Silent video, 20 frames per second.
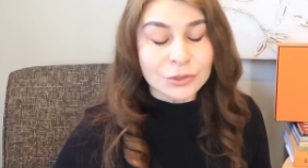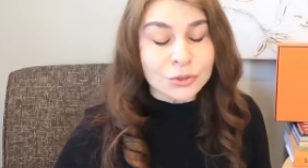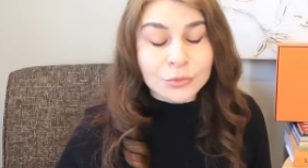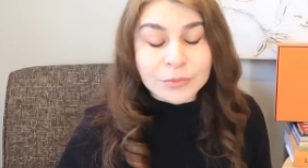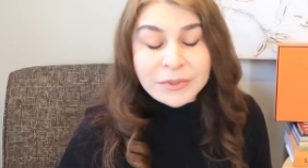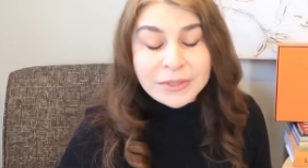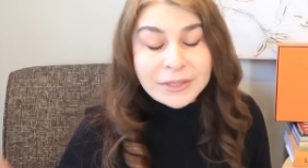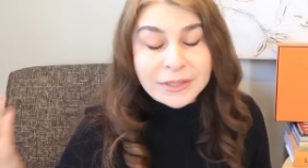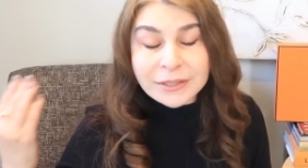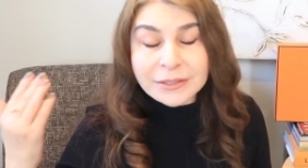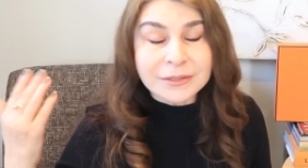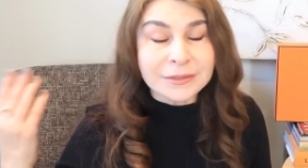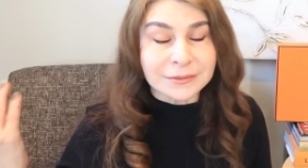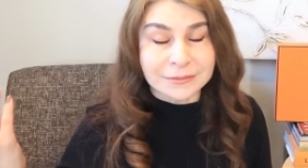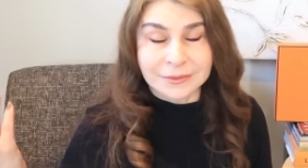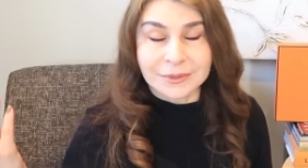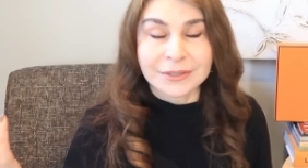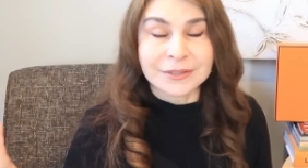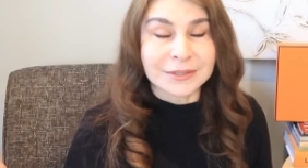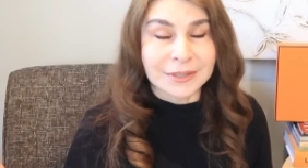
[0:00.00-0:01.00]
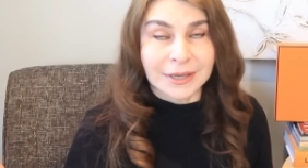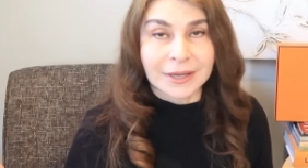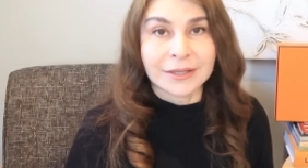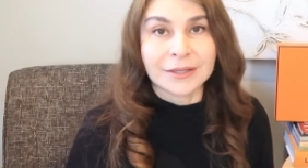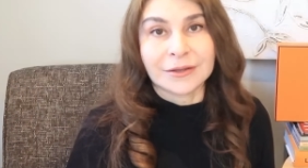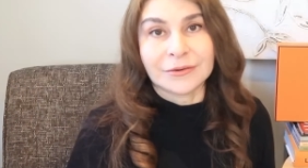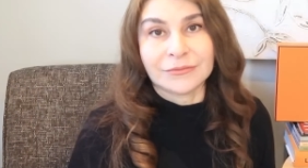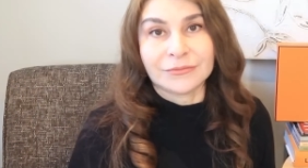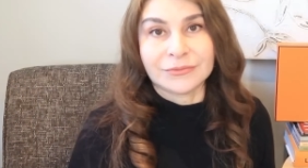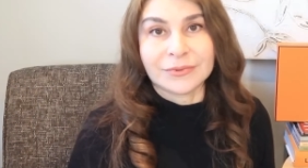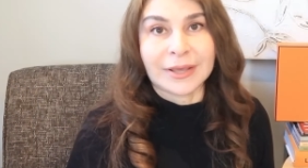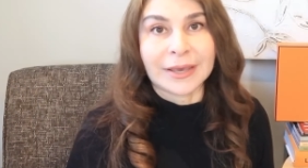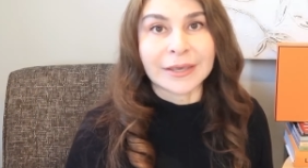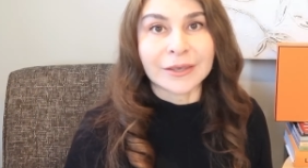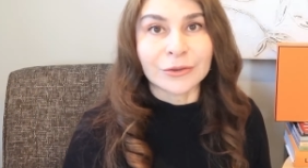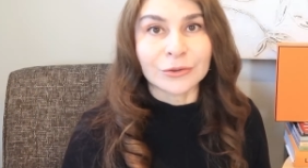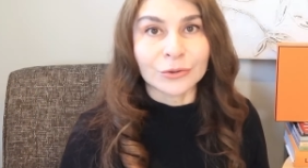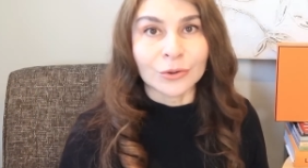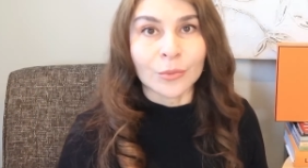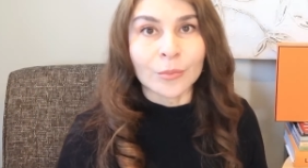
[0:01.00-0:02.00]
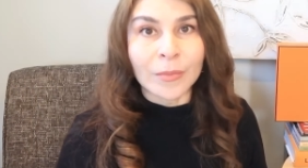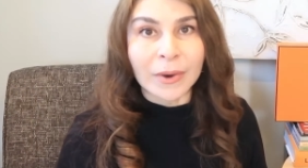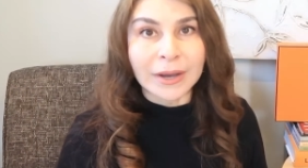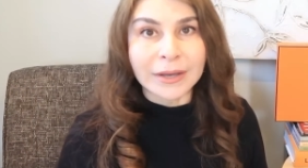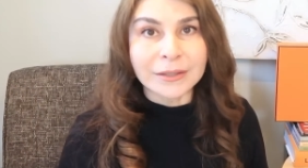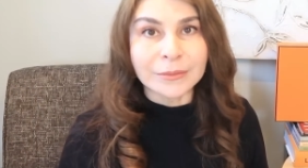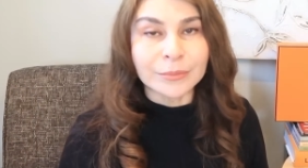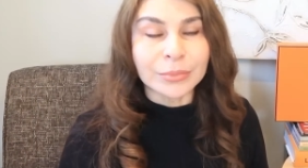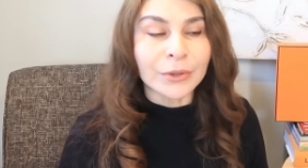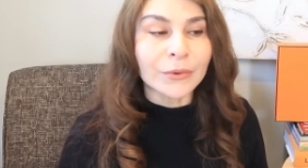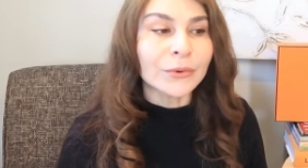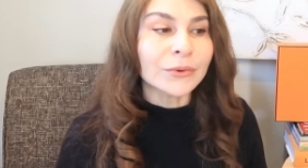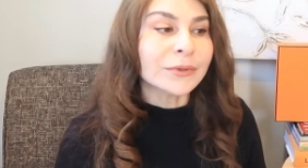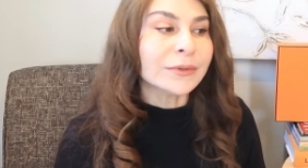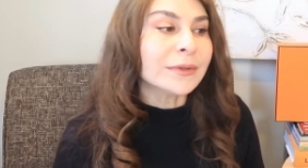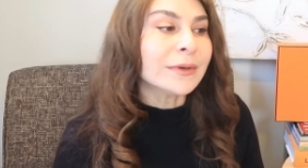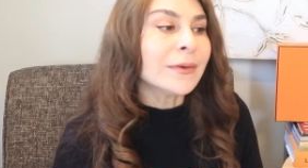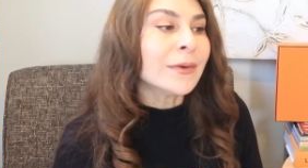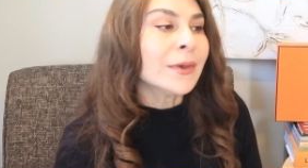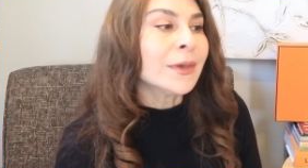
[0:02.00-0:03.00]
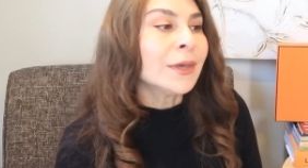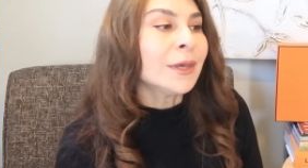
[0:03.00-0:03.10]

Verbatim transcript: To me, it's kind of like, you know, mind-blowing.